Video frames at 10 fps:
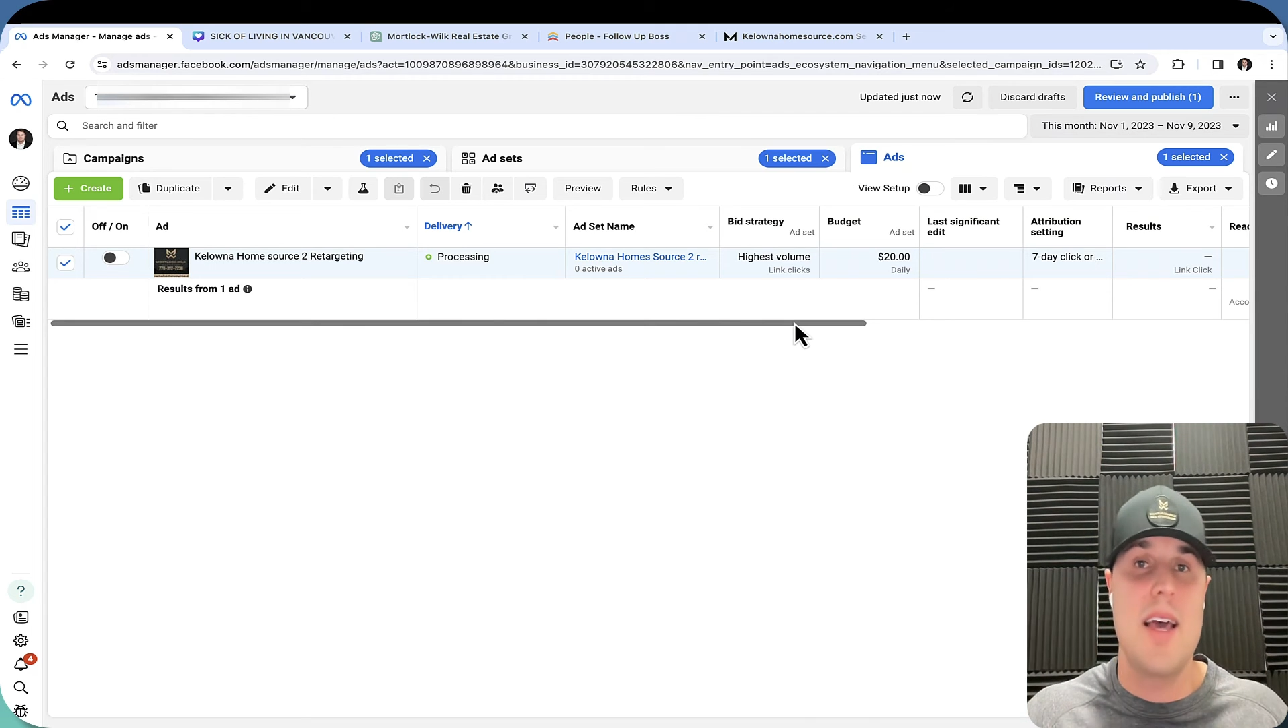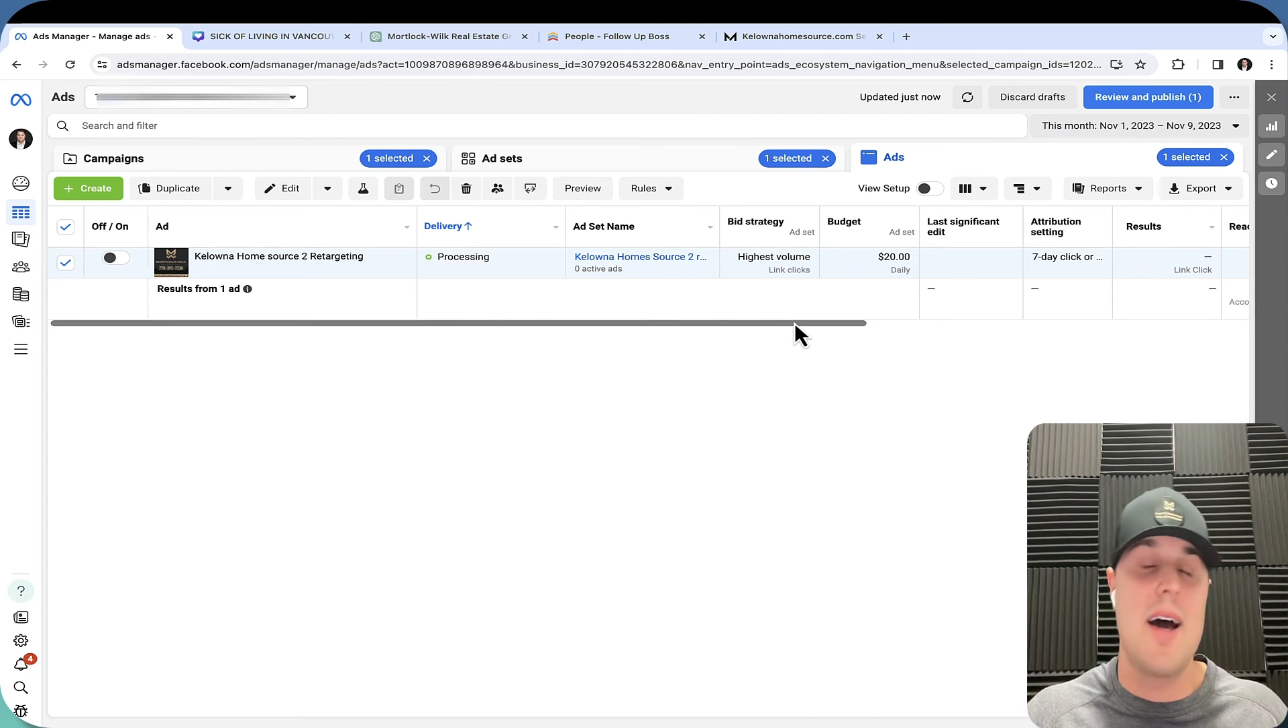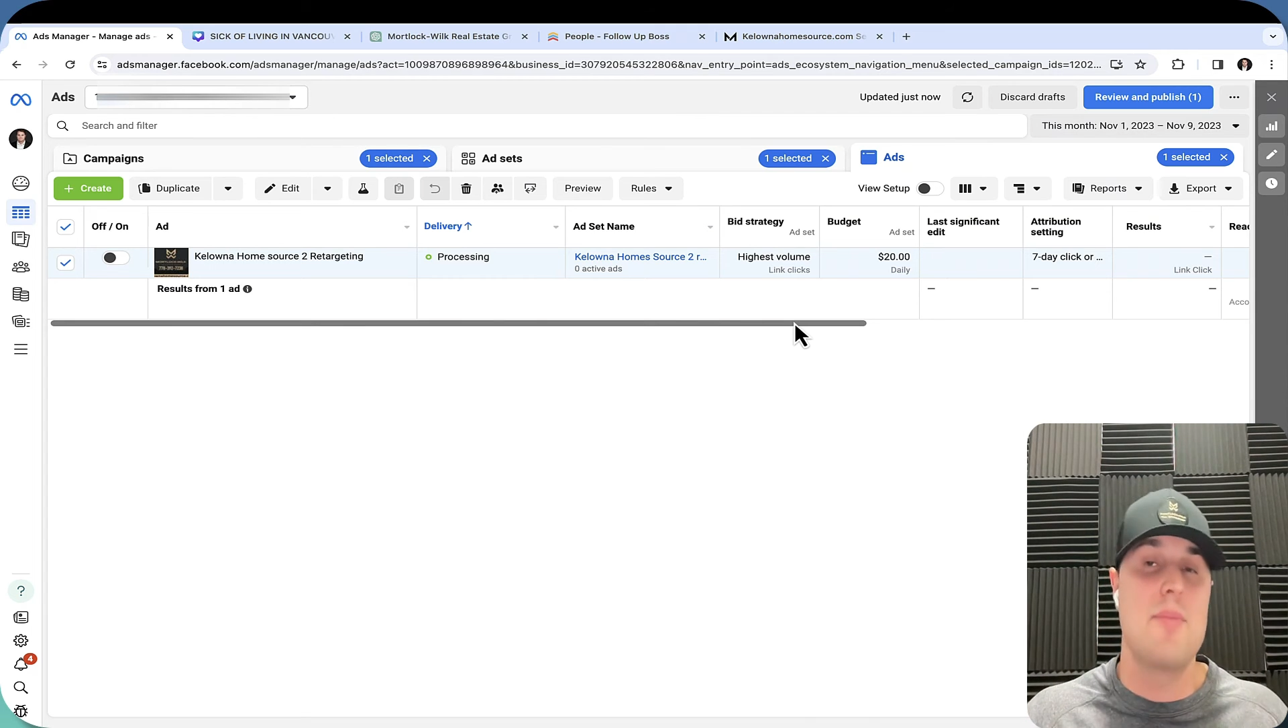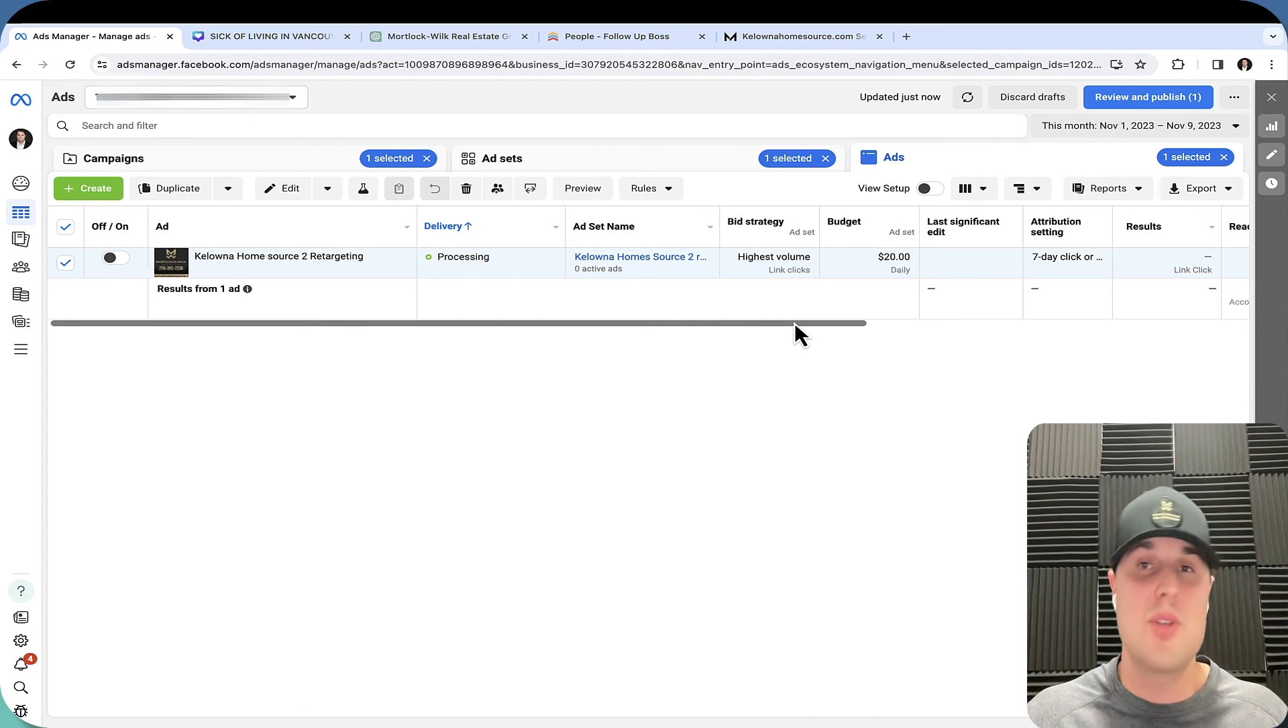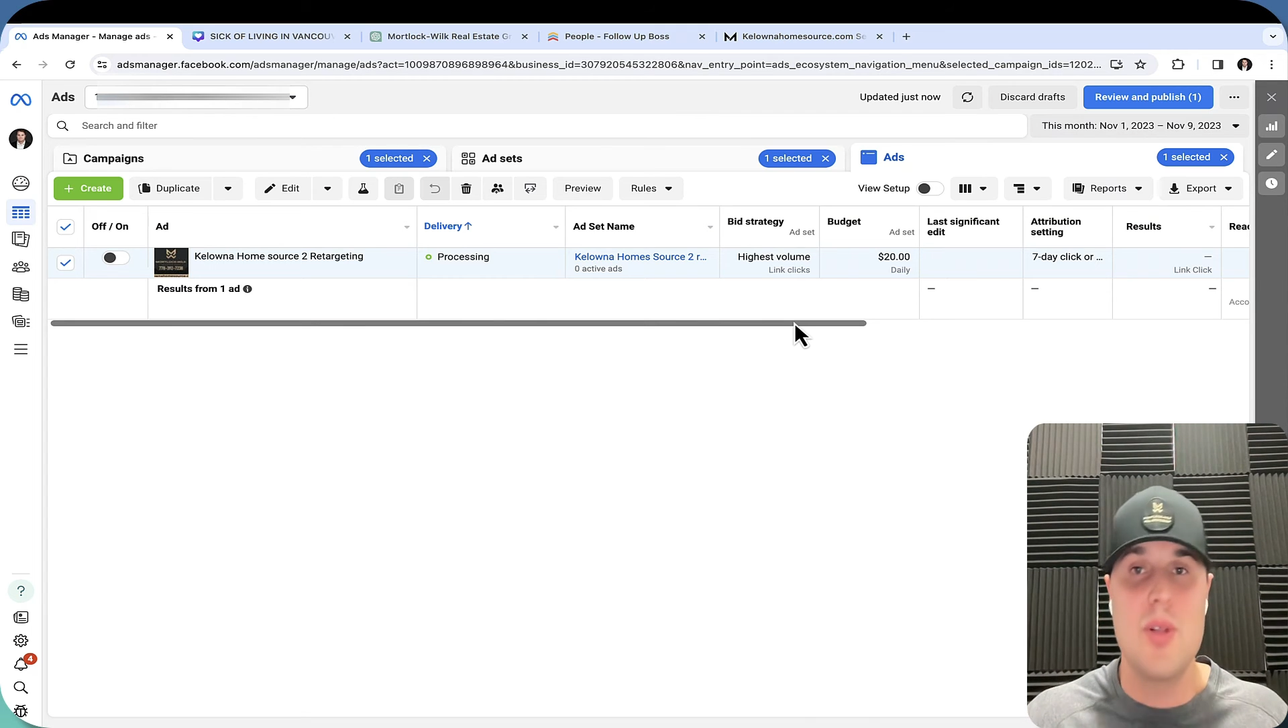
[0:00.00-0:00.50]

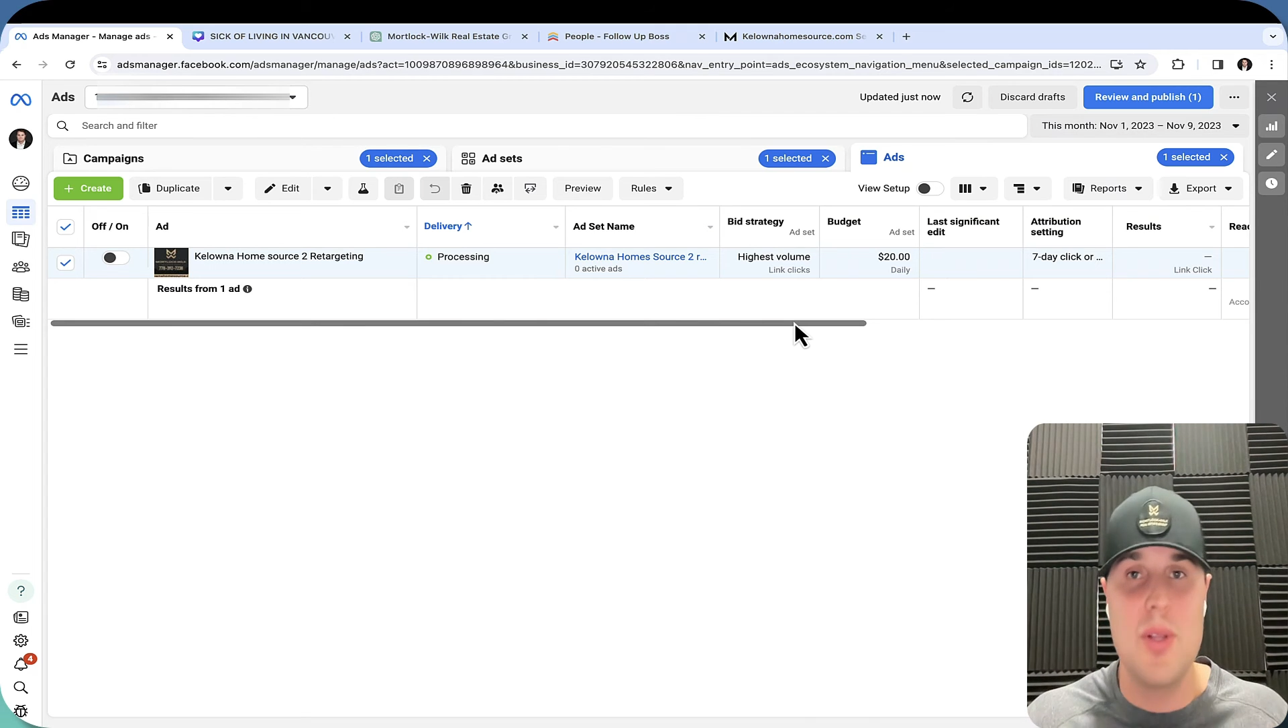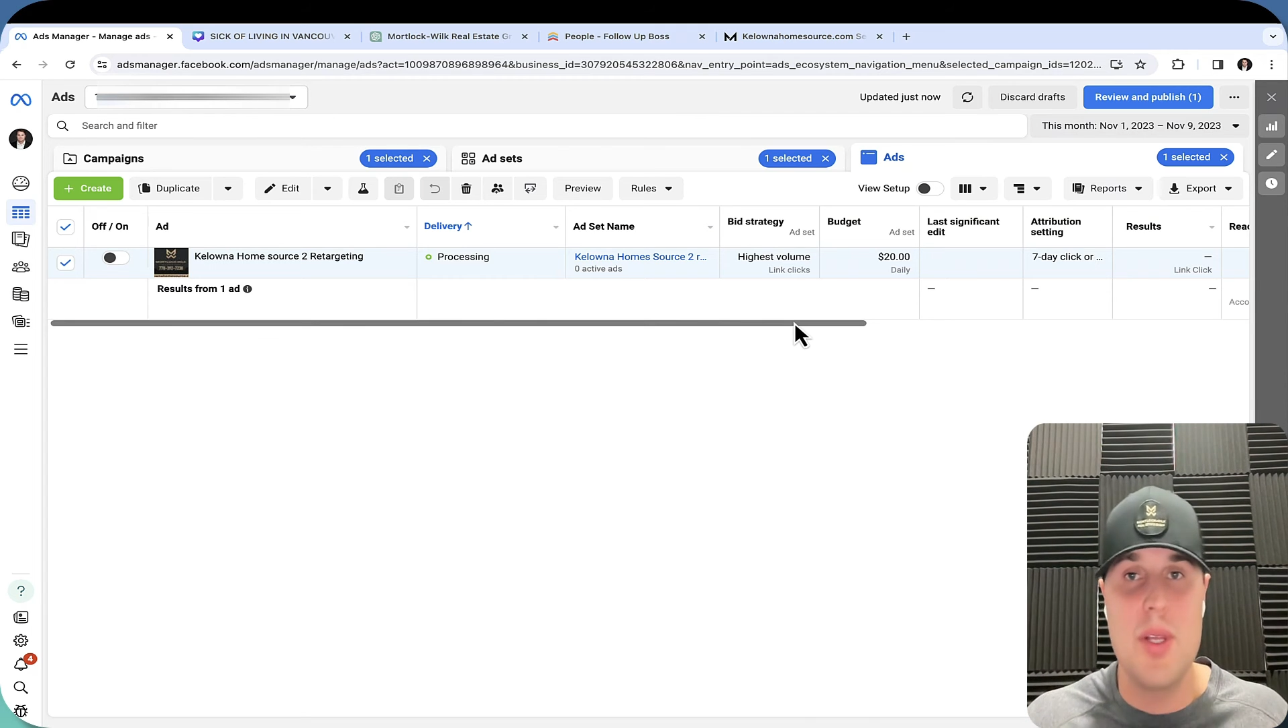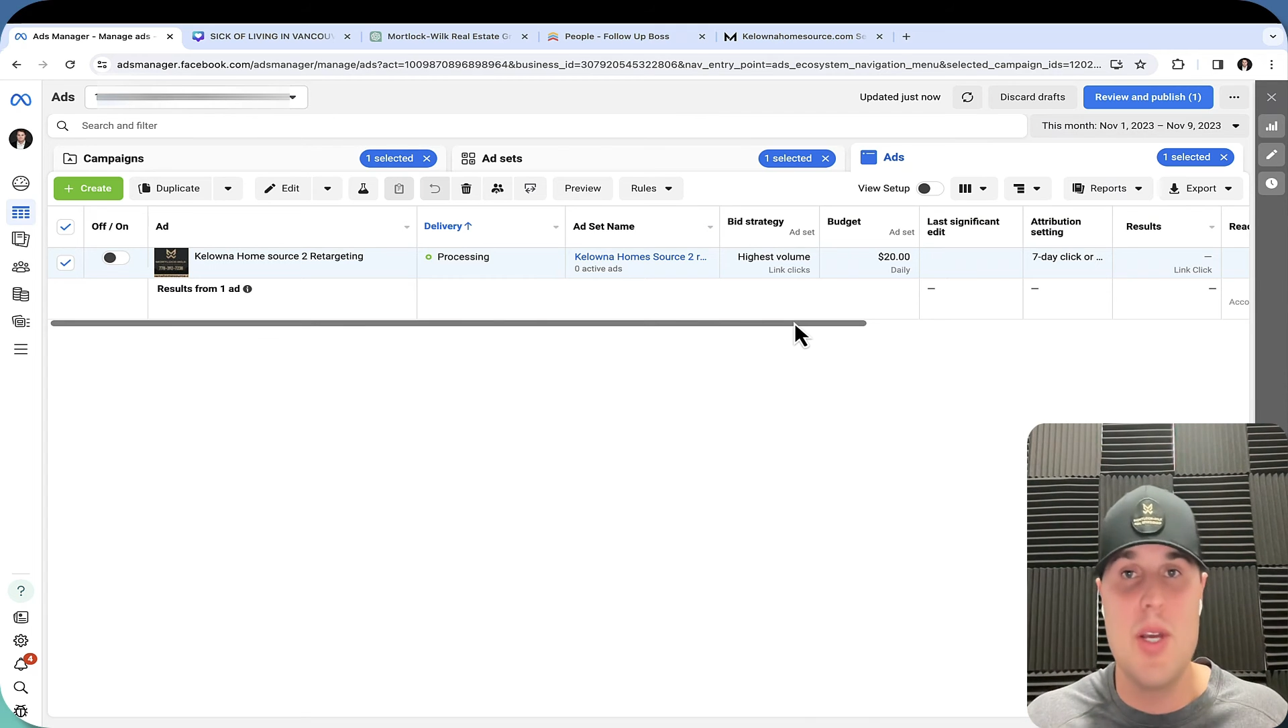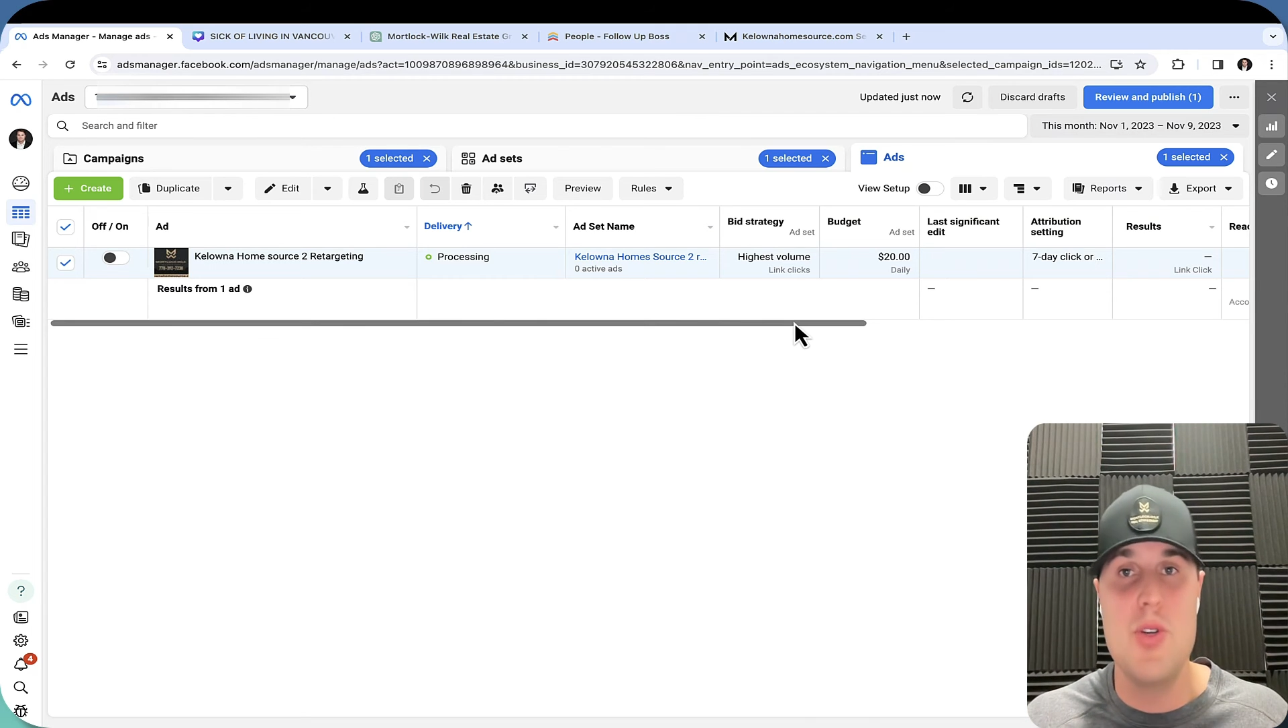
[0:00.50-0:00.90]
absolutely a